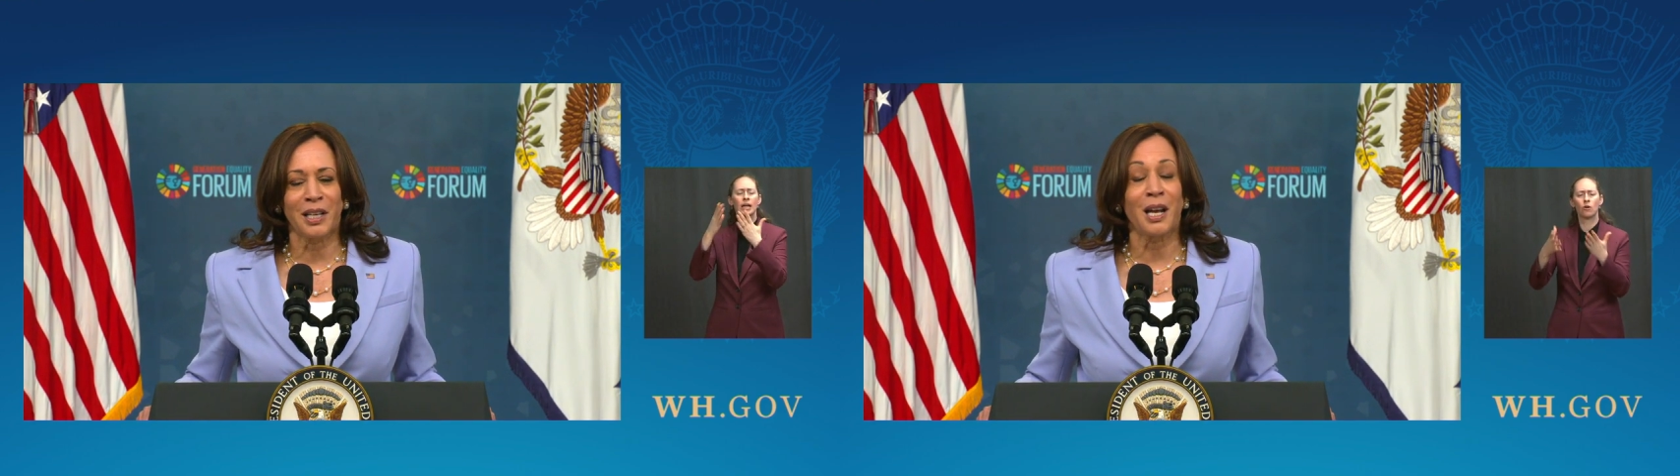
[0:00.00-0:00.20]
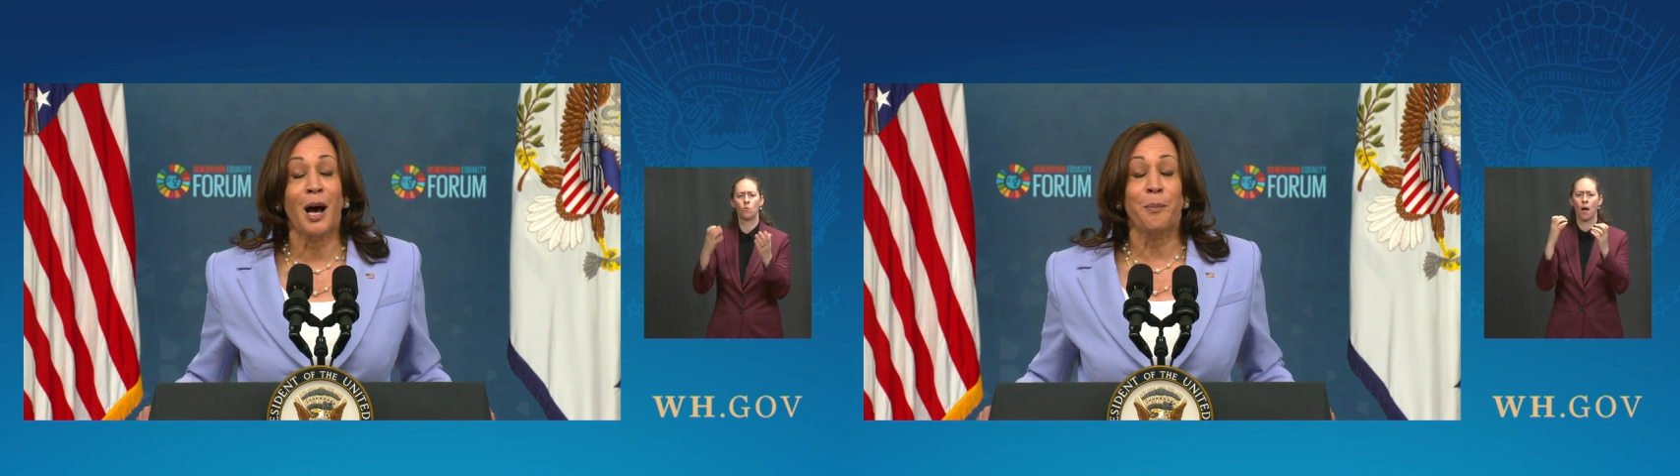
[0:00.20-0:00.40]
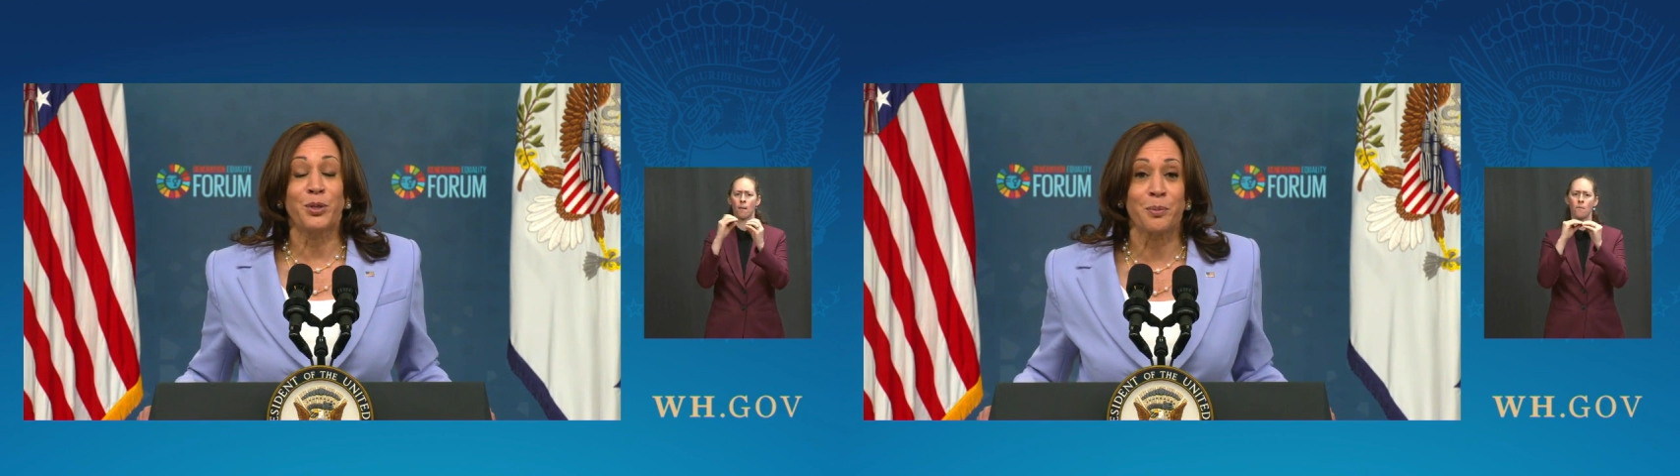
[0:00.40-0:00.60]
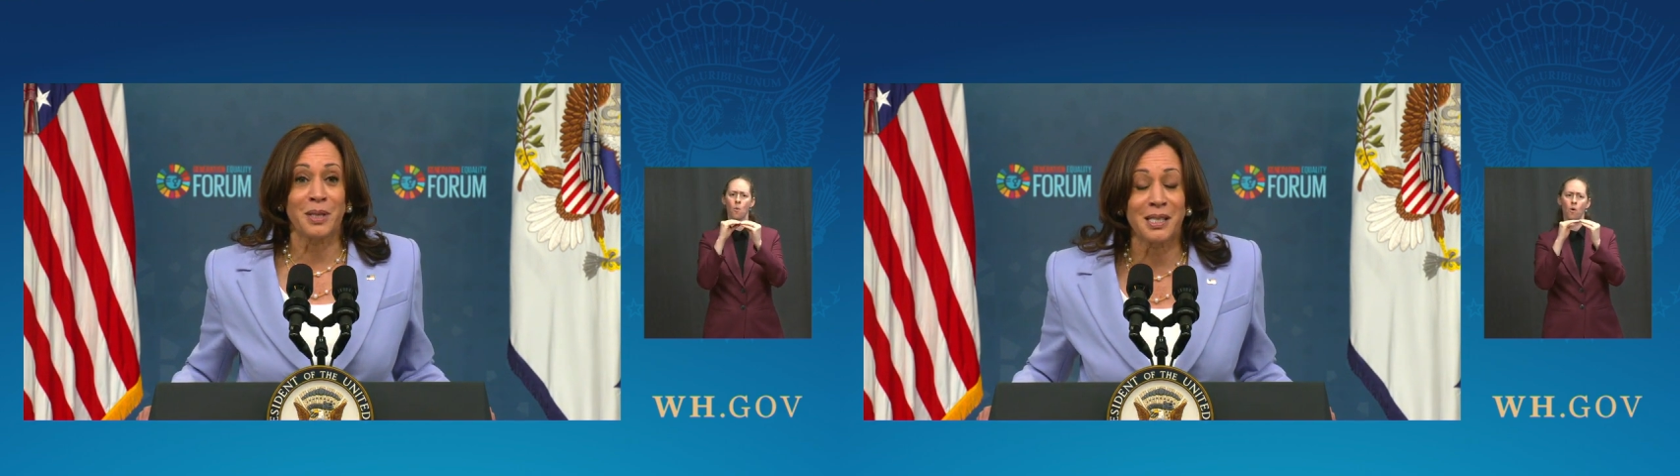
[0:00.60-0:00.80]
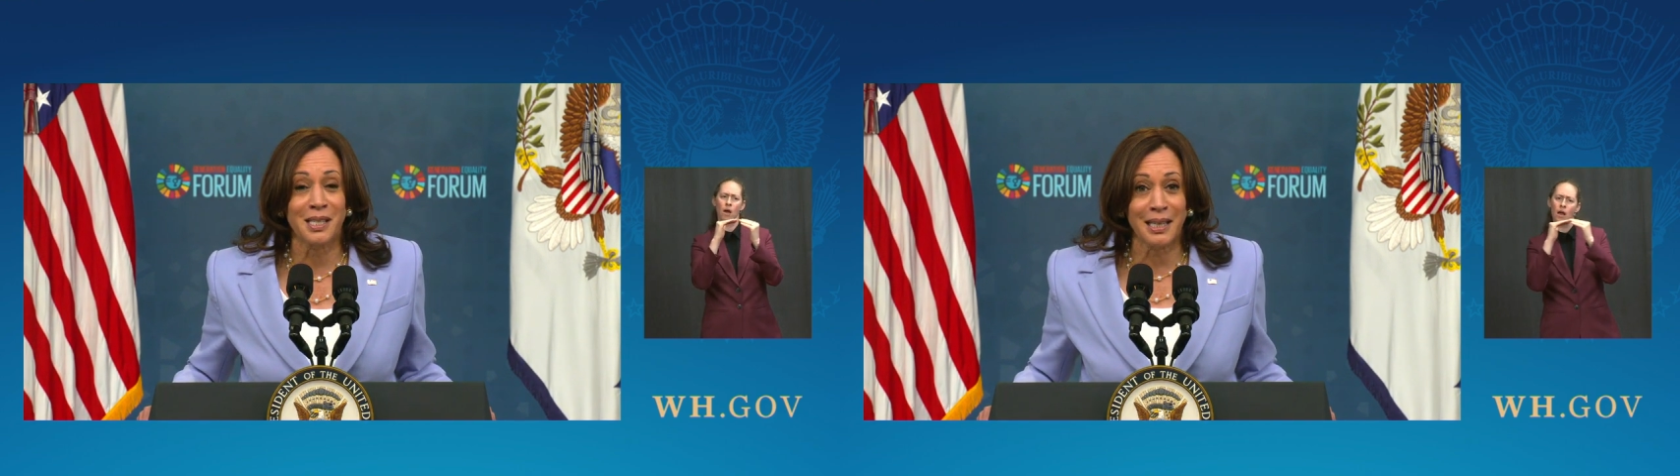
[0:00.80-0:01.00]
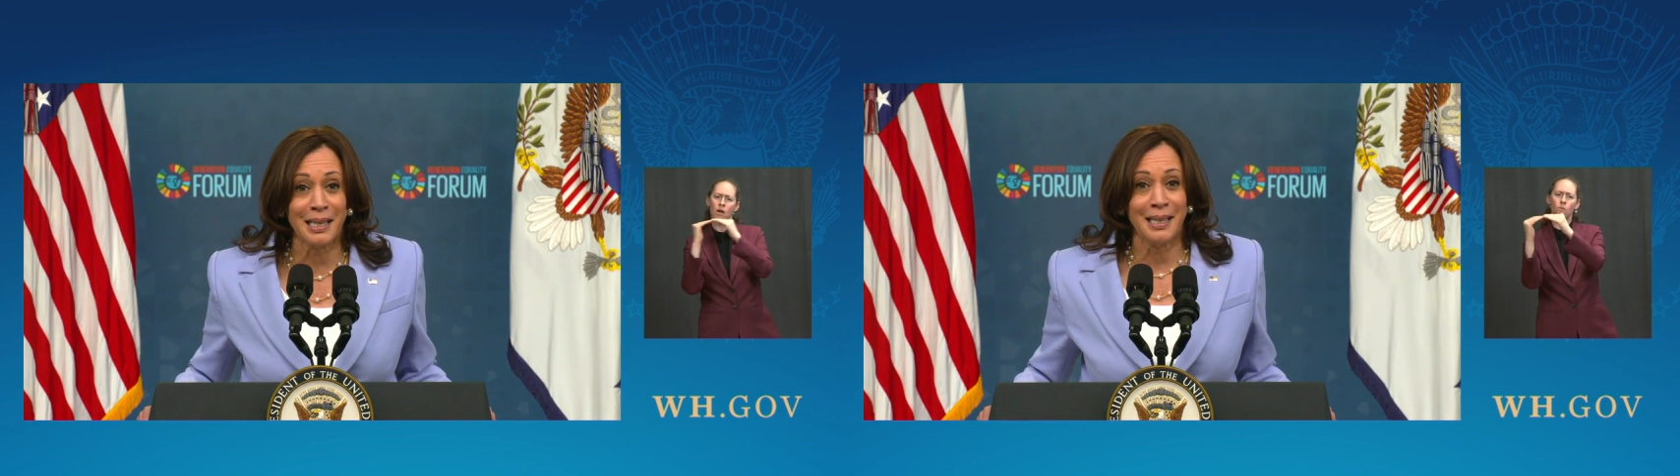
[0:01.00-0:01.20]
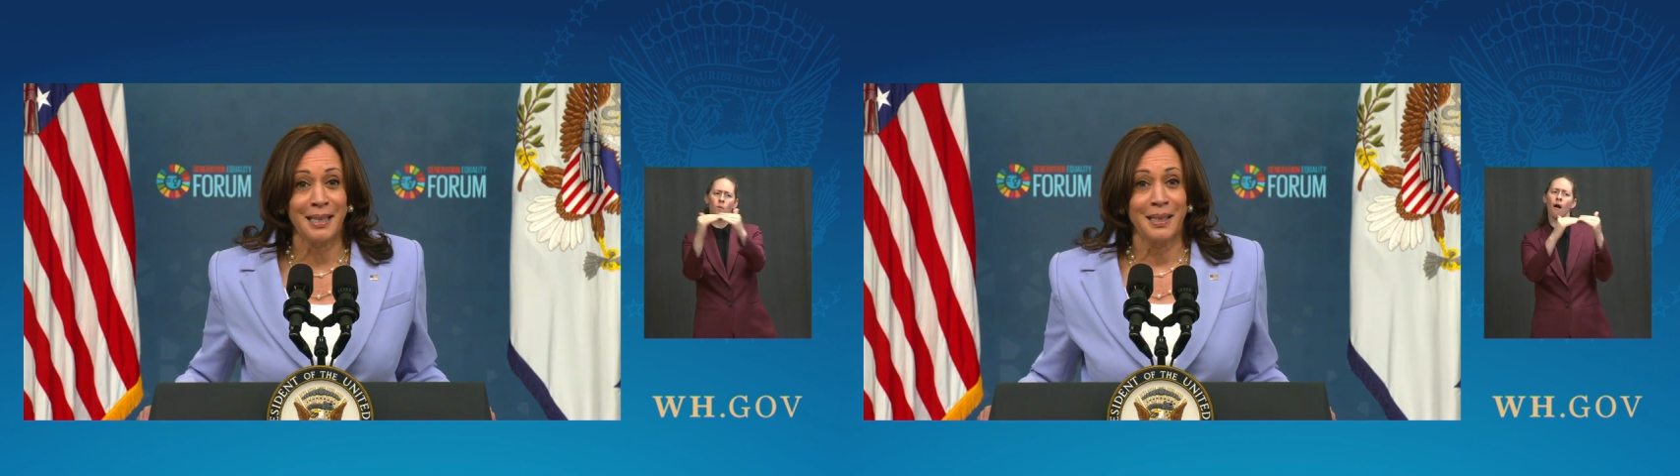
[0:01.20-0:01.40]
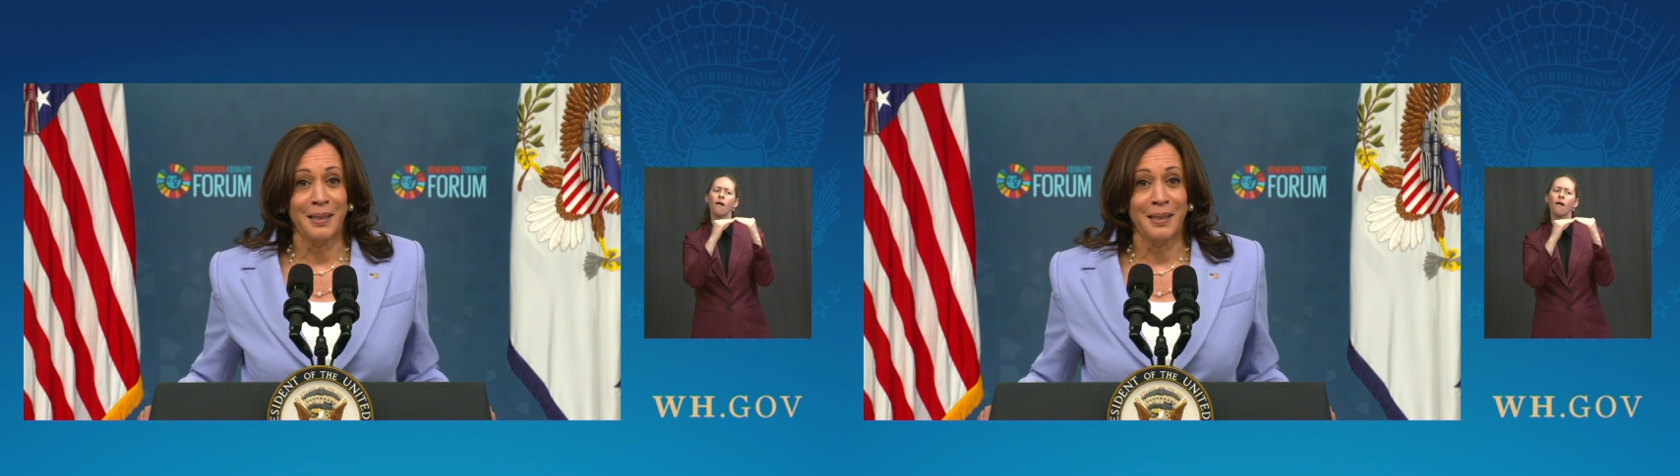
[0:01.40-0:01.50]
and optimistic